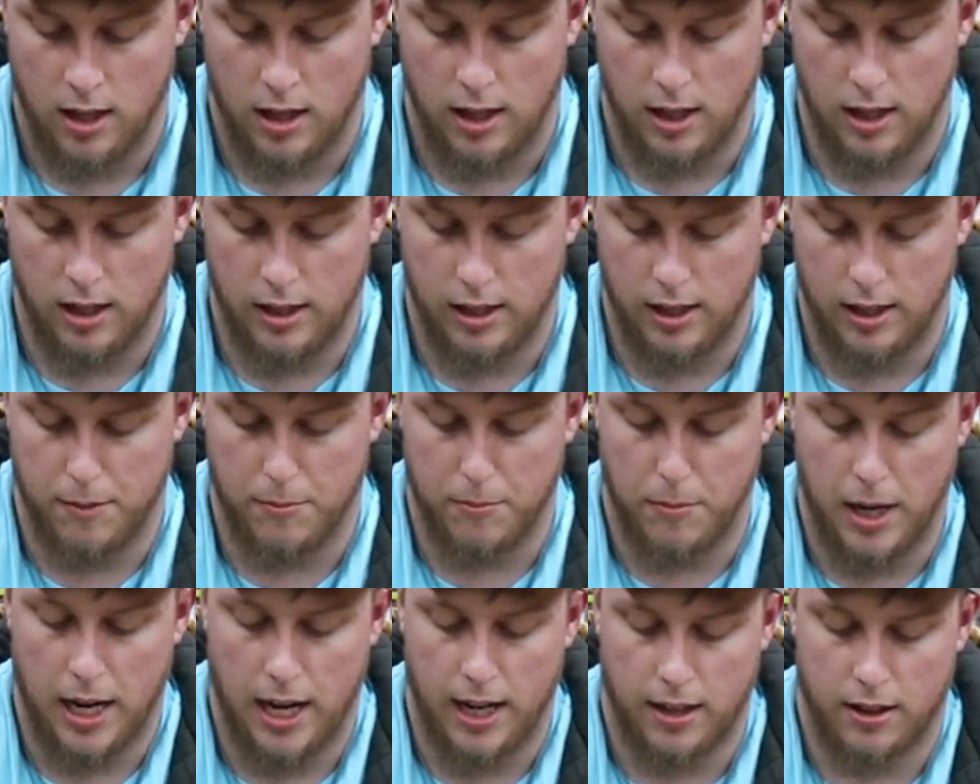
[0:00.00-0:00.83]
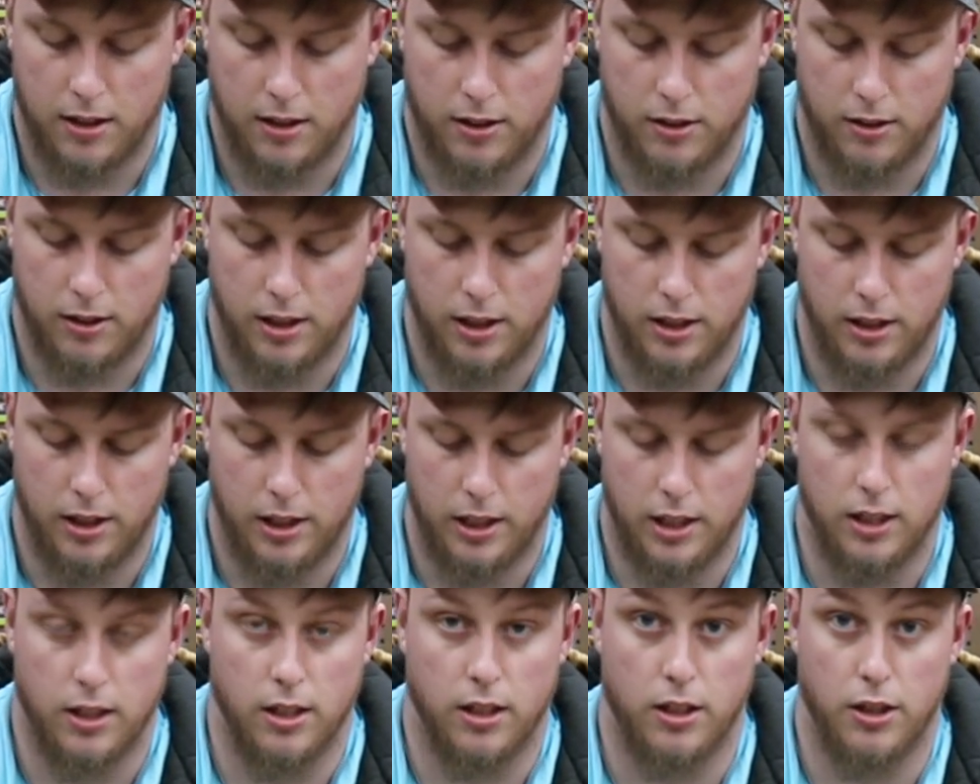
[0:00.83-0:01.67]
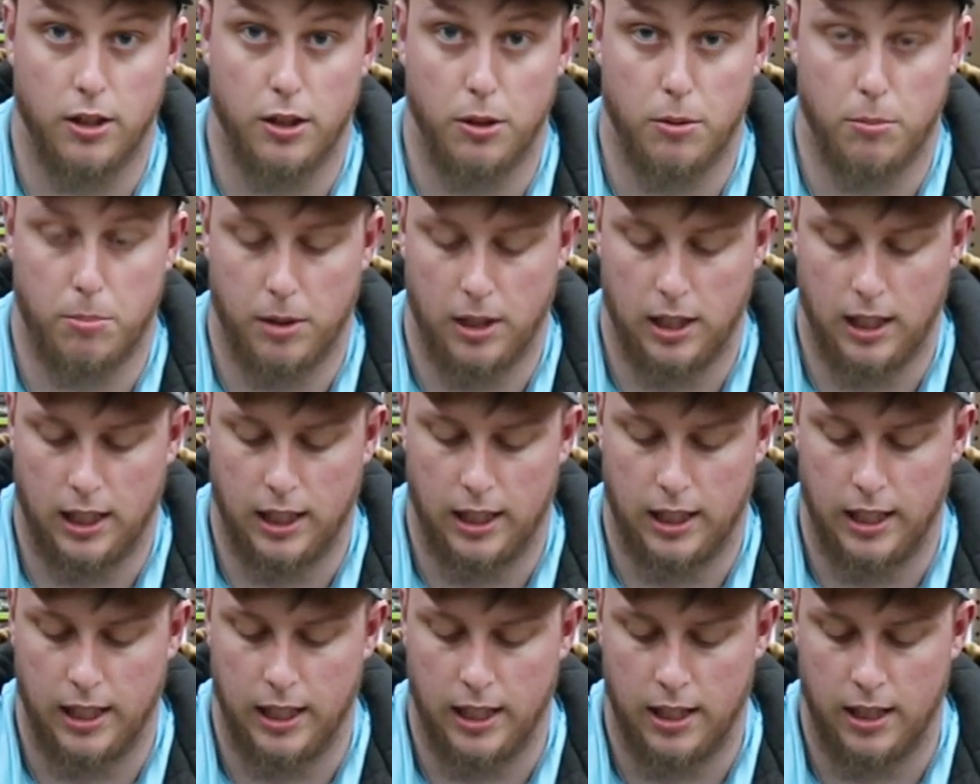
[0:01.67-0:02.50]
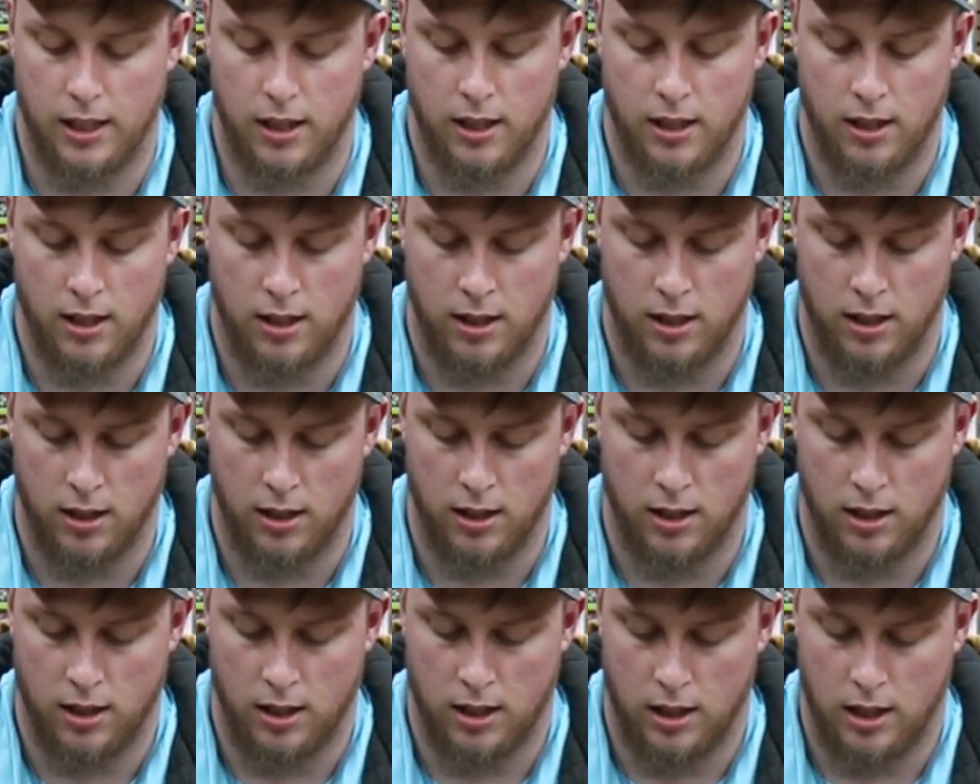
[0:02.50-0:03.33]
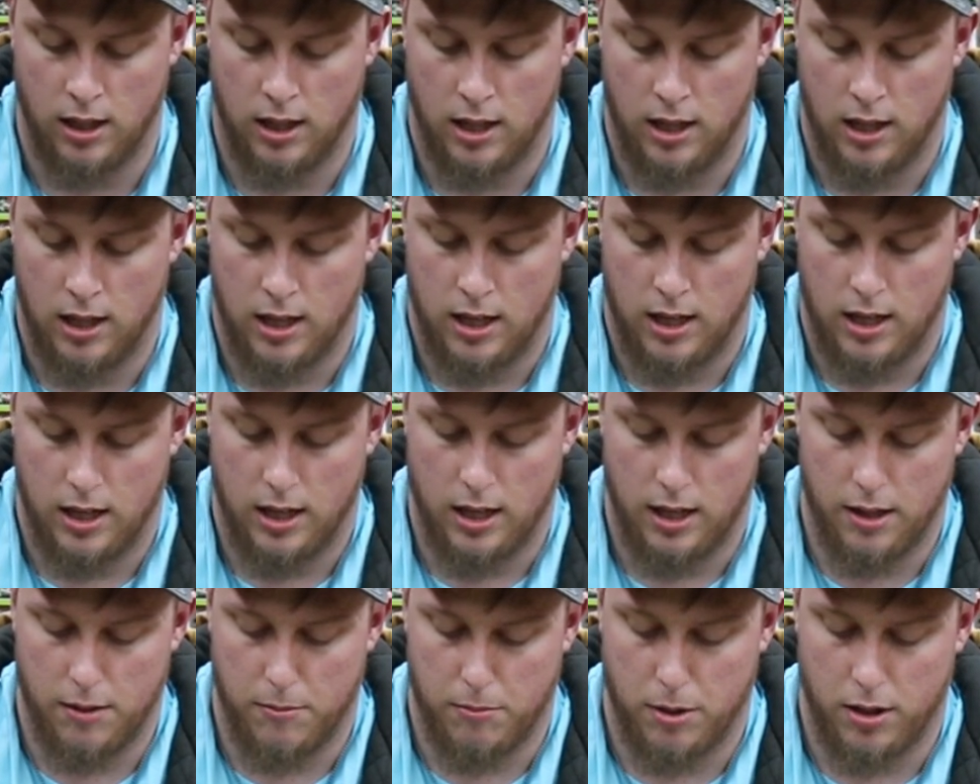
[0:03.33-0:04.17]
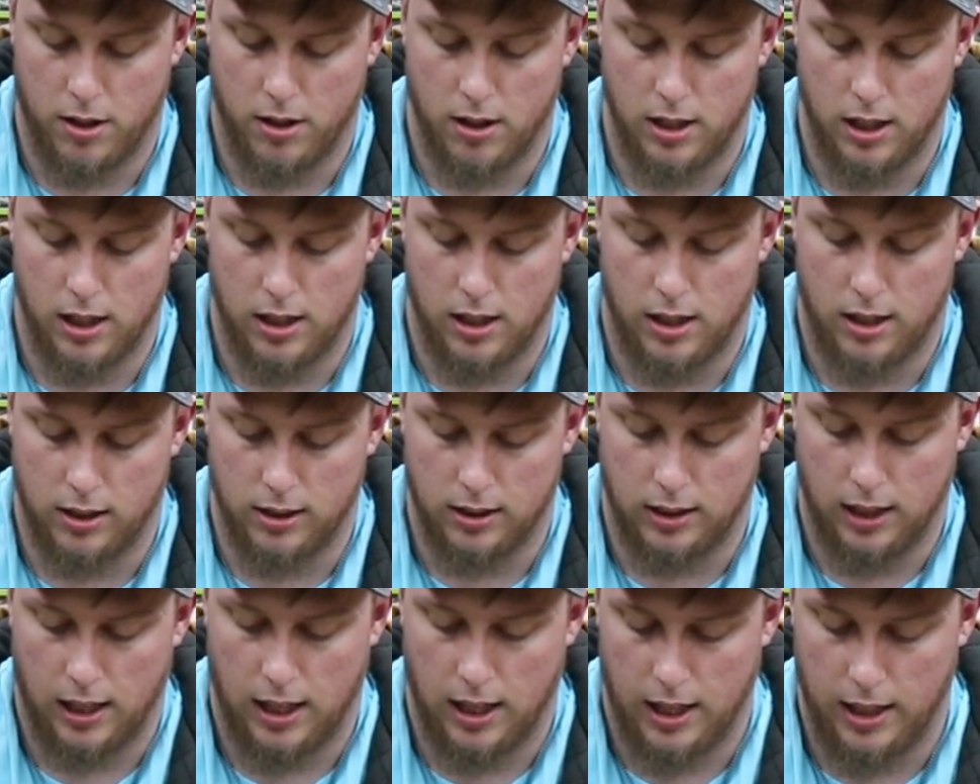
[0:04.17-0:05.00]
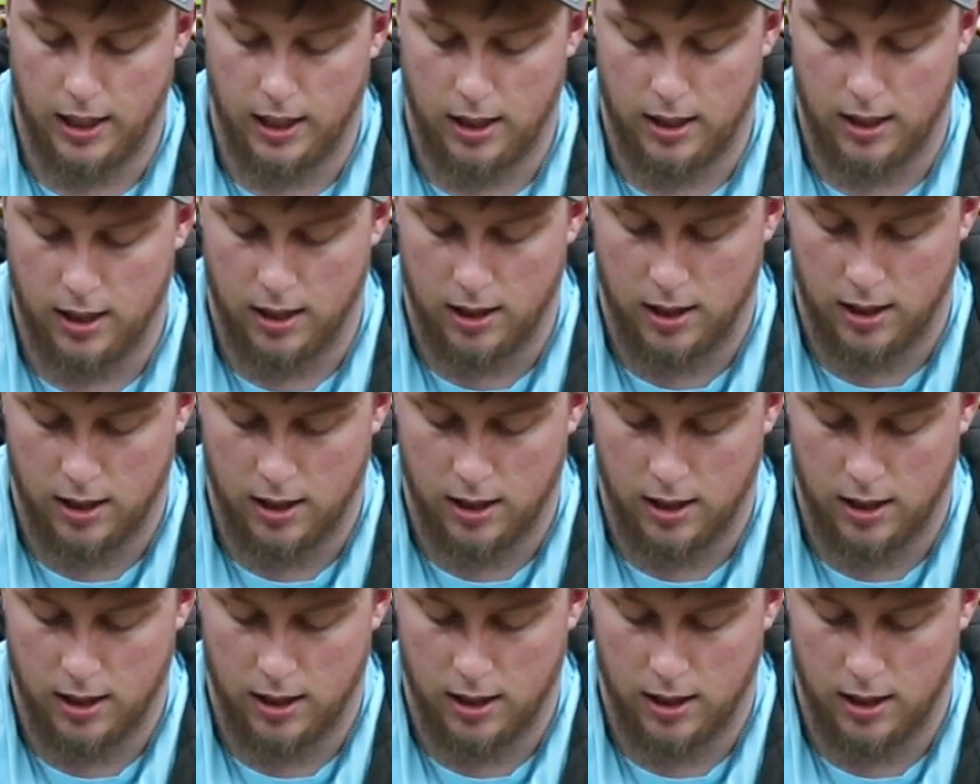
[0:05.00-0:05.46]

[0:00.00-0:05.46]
and then back through your loop again and pull it all tight.